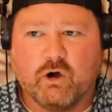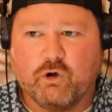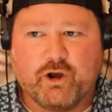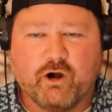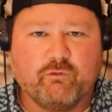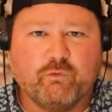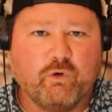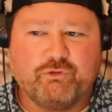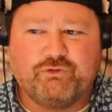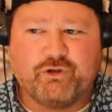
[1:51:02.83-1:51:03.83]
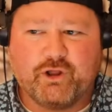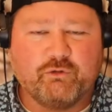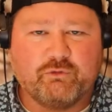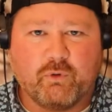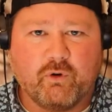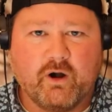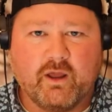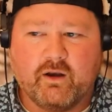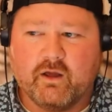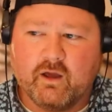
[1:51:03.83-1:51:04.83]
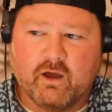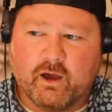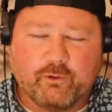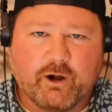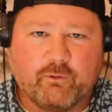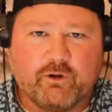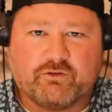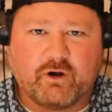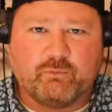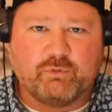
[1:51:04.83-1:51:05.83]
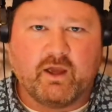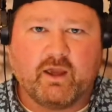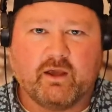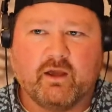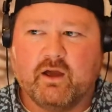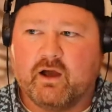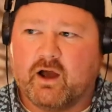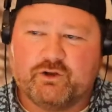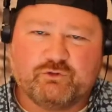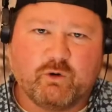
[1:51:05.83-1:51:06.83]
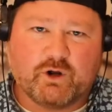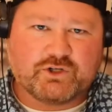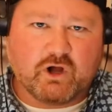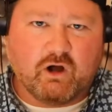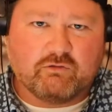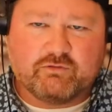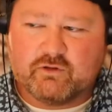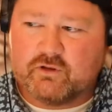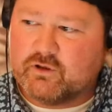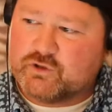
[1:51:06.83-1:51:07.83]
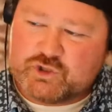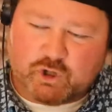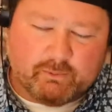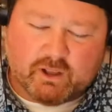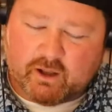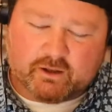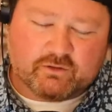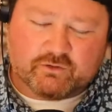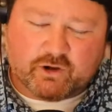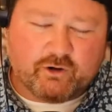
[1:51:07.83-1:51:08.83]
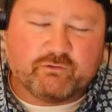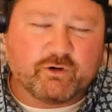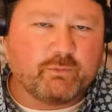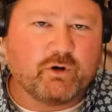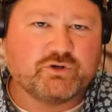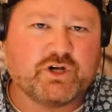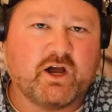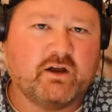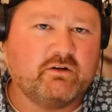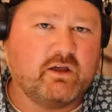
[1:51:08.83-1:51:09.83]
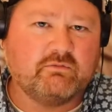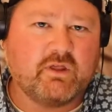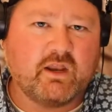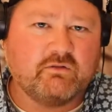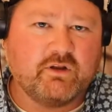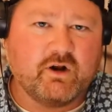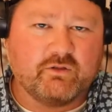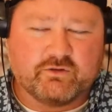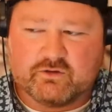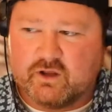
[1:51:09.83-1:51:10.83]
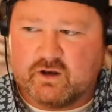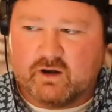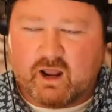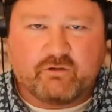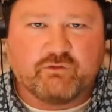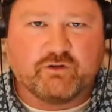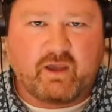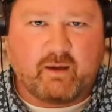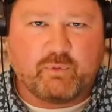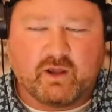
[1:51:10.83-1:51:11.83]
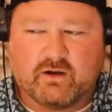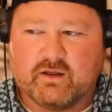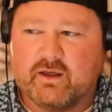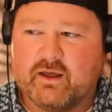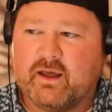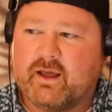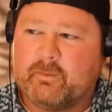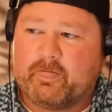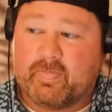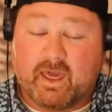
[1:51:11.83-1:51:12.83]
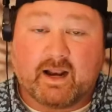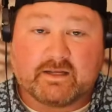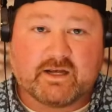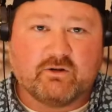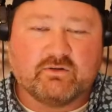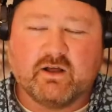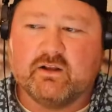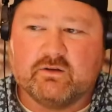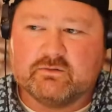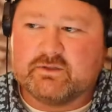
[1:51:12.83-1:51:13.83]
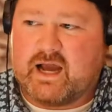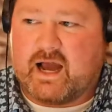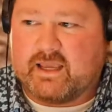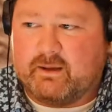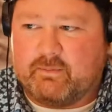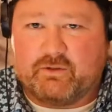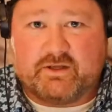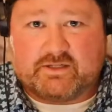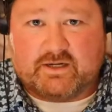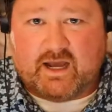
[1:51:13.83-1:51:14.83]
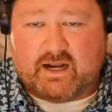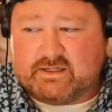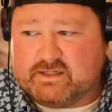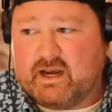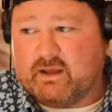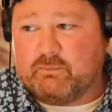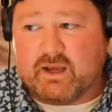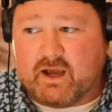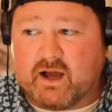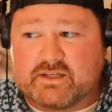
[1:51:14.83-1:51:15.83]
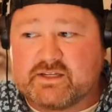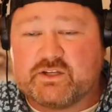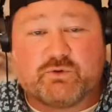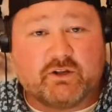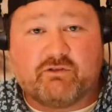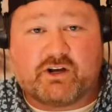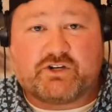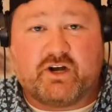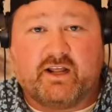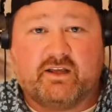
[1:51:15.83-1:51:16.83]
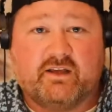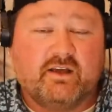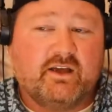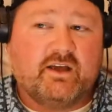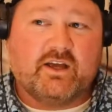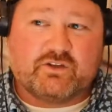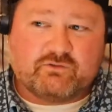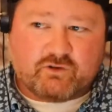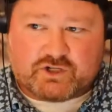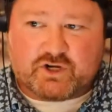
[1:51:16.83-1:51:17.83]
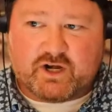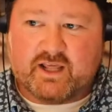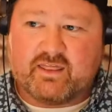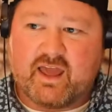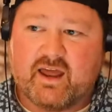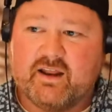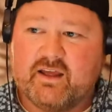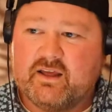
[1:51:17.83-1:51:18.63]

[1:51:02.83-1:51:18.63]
I don't care what city he was born in. I don't care when he started playing. I just want to watch golf. Show me like this 100-foot approach shot and then, this 9-foot tap in. And I sound a little cocky about this and condescending because it's really frustrating. It's frustrating that,